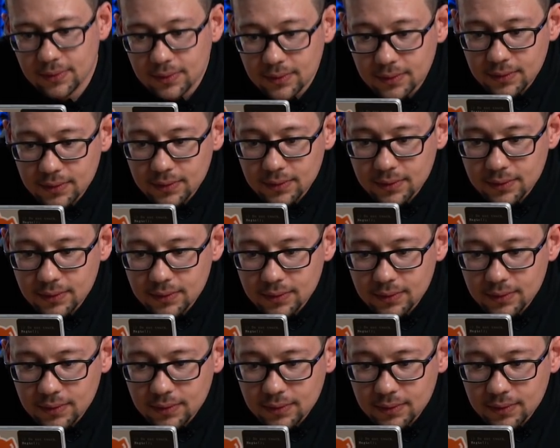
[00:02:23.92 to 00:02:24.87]

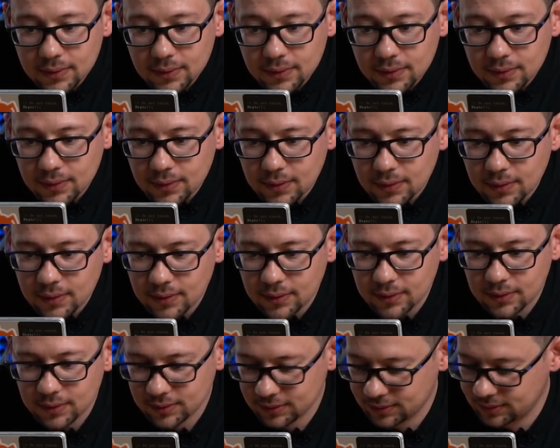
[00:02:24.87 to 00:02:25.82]

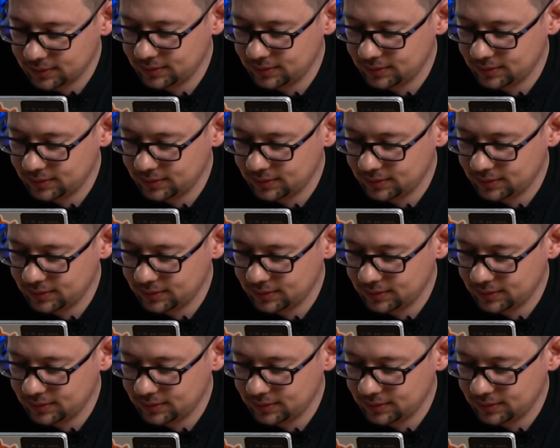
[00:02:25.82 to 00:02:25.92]
[no speech]